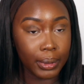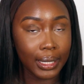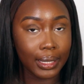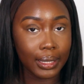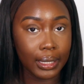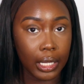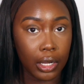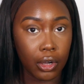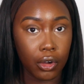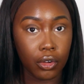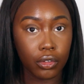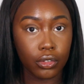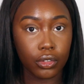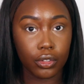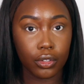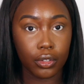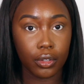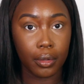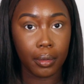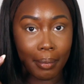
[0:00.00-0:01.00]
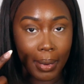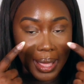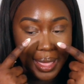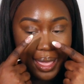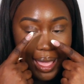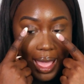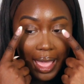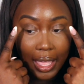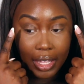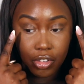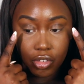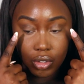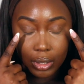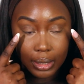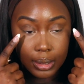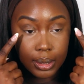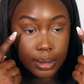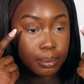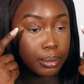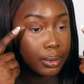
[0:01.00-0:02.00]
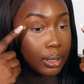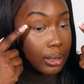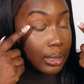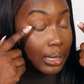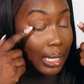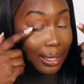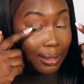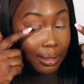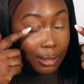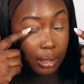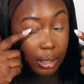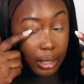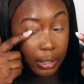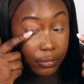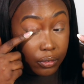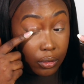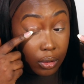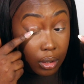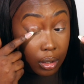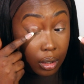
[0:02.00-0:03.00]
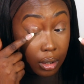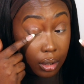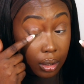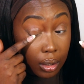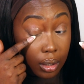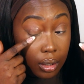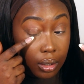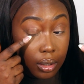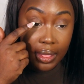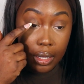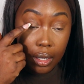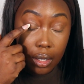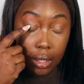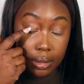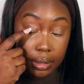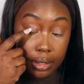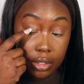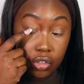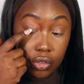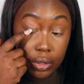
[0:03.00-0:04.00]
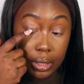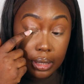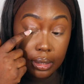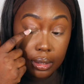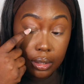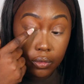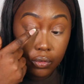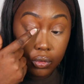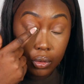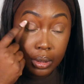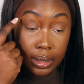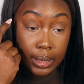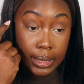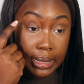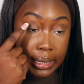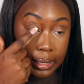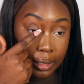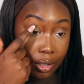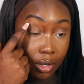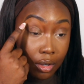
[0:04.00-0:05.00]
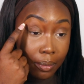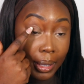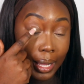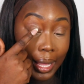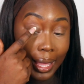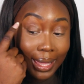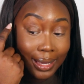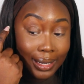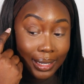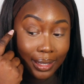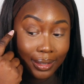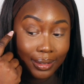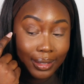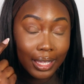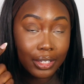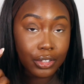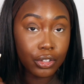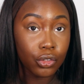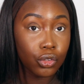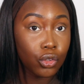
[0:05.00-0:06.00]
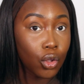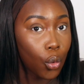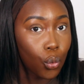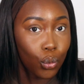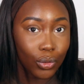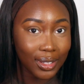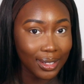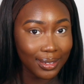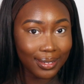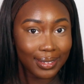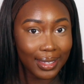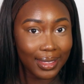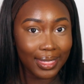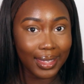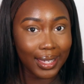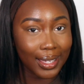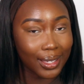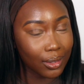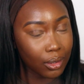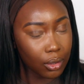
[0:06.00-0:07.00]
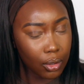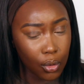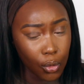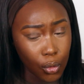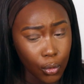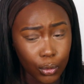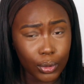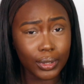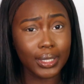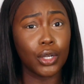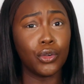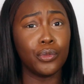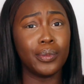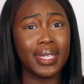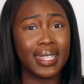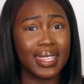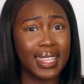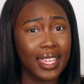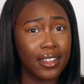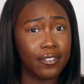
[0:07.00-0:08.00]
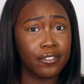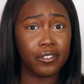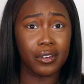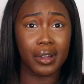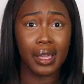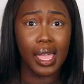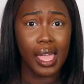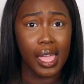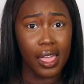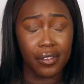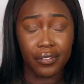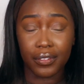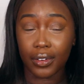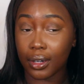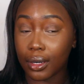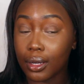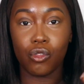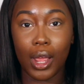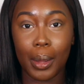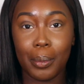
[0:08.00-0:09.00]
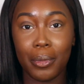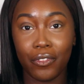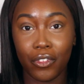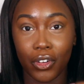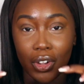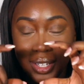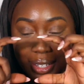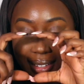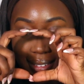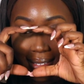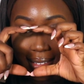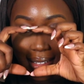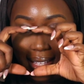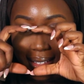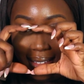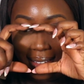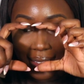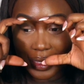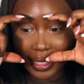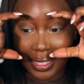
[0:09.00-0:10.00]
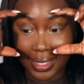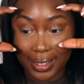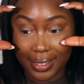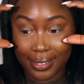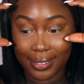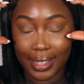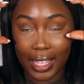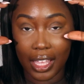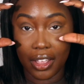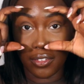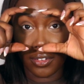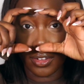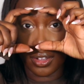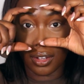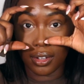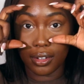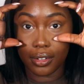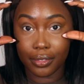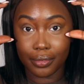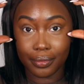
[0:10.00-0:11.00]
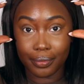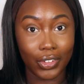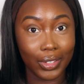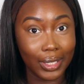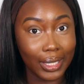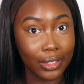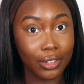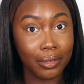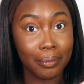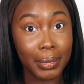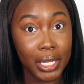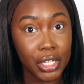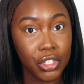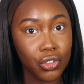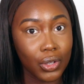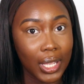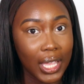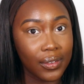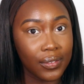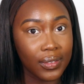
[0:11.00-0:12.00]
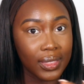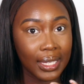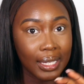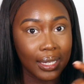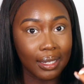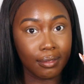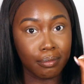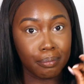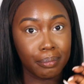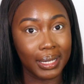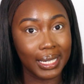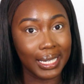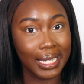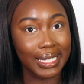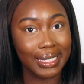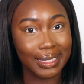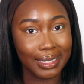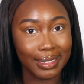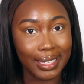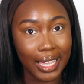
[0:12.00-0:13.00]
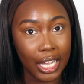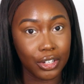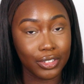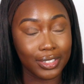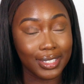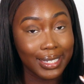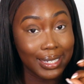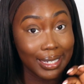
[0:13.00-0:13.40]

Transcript: blend out my eye crease, because if you look, there are streaks of concealer on my eyelid, and you don't want to set that. Oh, that will be there forever. Right before you set this area, you need to make sure everything is blended out